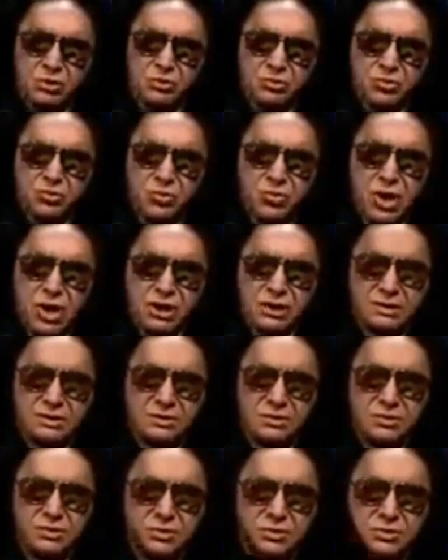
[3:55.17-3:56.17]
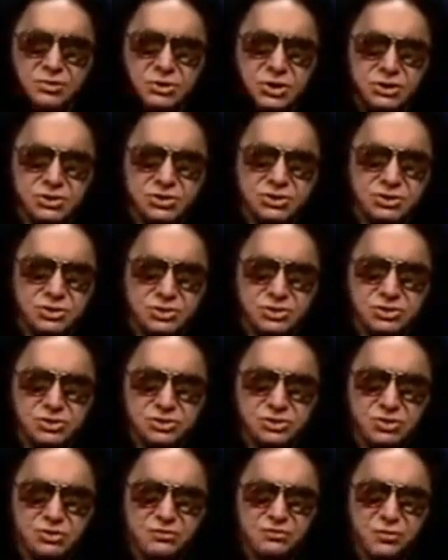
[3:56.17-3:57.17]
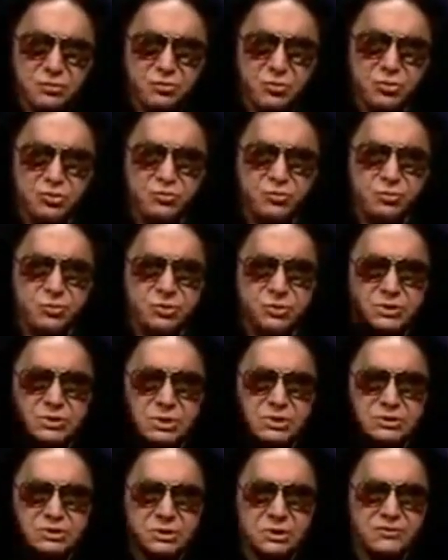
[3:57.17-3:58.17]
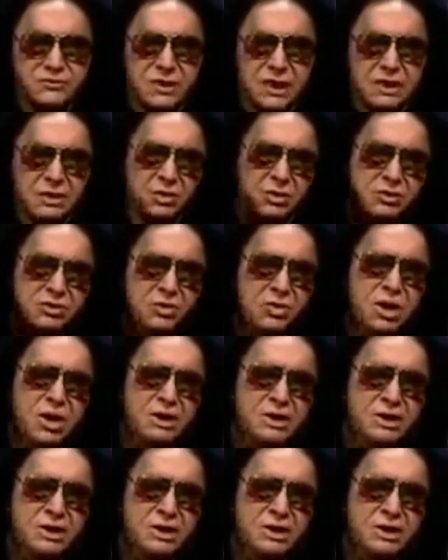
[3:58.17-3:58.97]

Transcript: right, the justice of the movement and stuff. And although